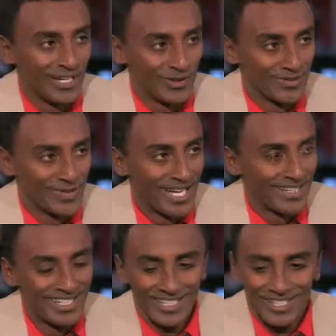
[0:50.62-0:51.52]
and it was
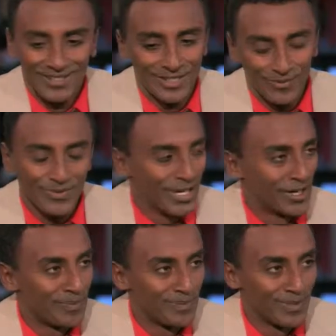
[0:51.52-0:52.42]
about you know
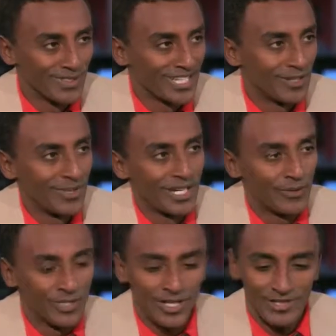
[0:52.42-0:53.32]
300 people
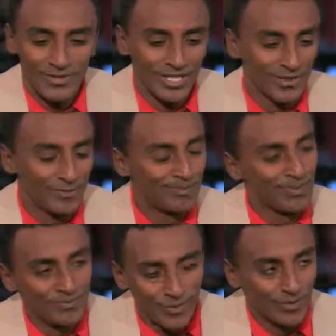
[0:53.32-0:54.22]
celebrating with us uh,
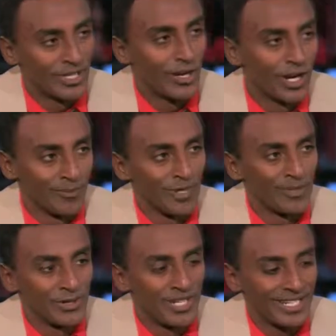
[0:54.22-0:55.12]
from the Harlem
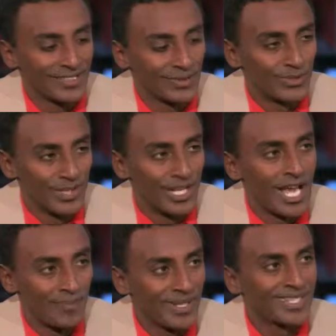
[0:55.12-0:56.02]
community. So we are really
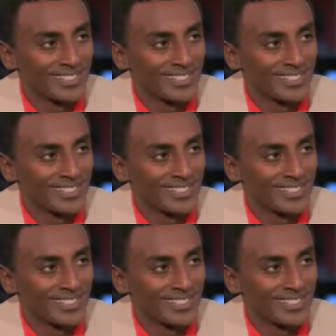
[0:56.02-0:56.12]
happy.